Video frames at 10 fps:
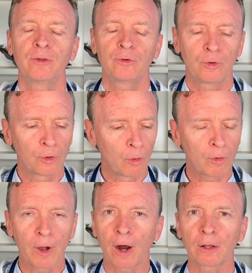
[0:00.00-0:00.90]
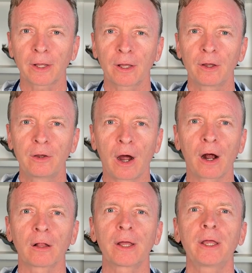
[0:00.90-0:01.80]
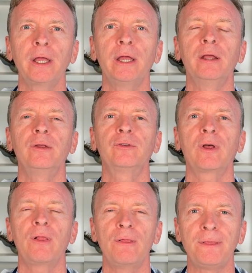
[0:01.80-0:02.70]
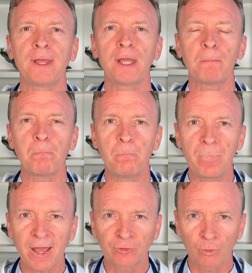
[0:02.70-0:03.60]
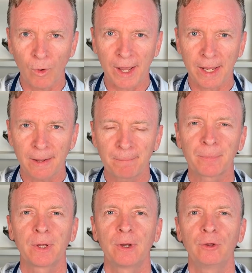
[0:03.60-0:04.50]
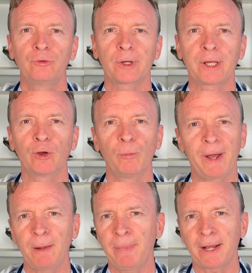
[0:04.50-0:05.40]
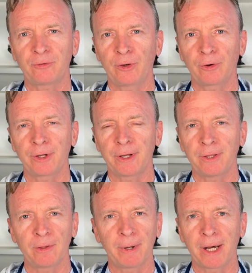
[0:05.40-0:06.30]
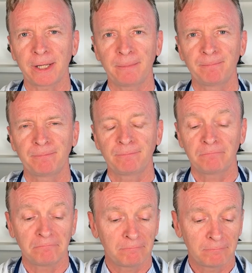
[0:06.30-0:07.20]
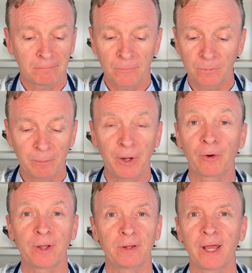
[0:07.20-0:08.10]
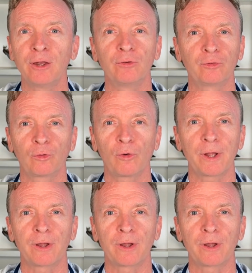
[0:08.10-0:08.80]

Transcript: Good old garlic. Garlic is the best way to kill bad bacteria in the body. Period. End of story.